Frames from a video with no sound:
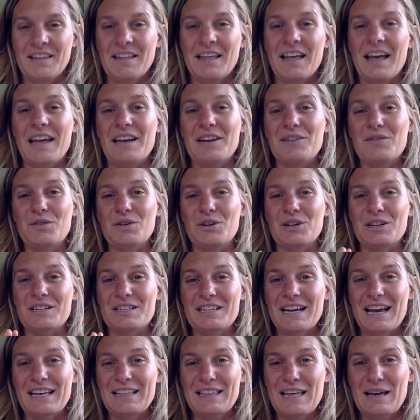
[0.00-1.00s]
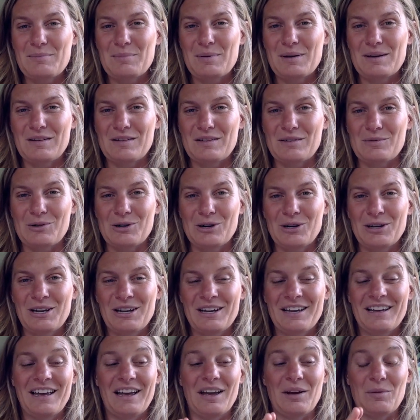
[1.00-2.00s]
And if you can take that piece of work
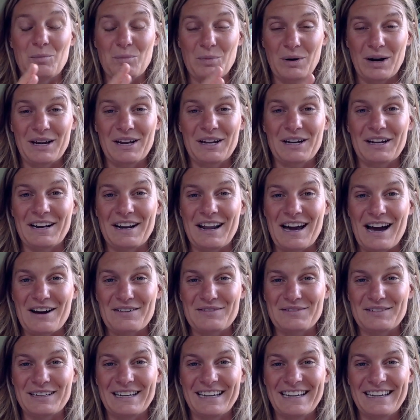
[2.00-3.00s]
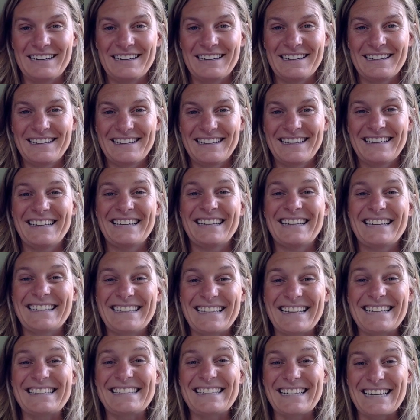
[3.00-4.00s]
and break it in half again,
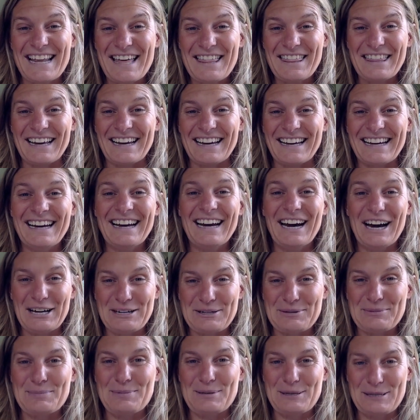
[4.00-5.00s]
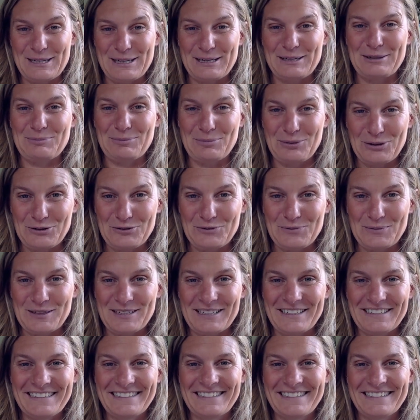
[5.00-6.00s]
that's another 100% improvement.
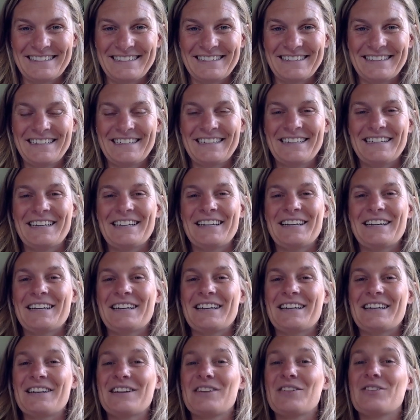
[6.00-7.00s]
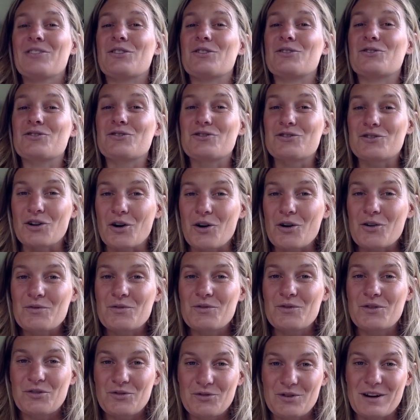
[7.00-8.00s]
So don't
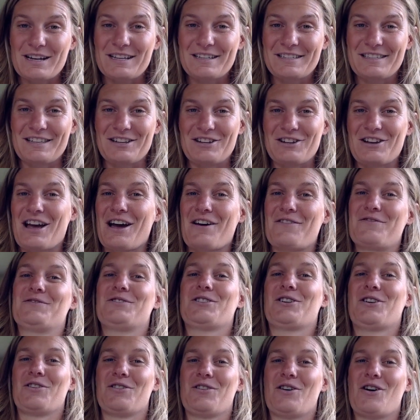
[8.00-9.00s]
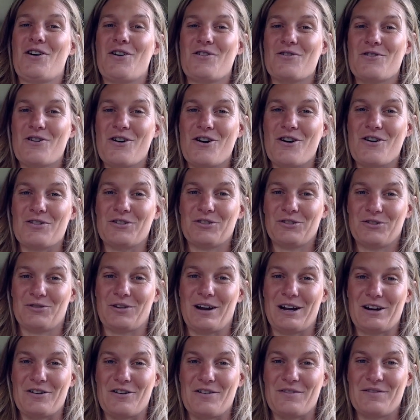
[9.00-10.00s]
stress that you have to go the whole hog
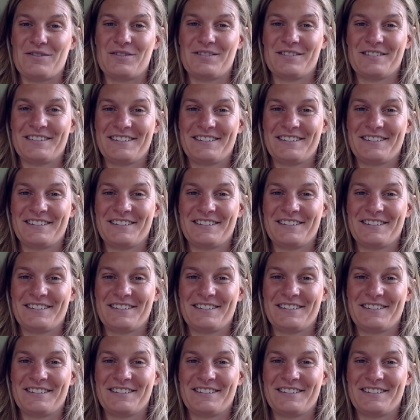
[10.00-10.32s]
straight off.